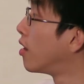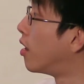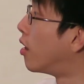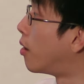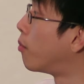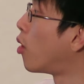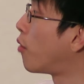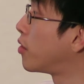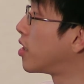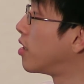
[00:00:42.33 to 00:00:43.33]

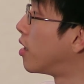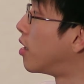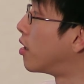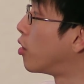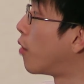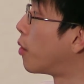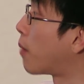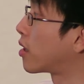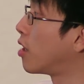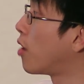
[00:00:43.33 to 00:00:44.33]
Obviously, the
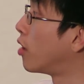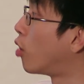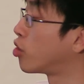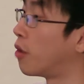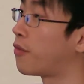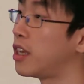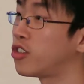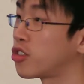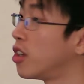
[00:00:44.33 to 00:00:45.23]
bacteria and also the phage.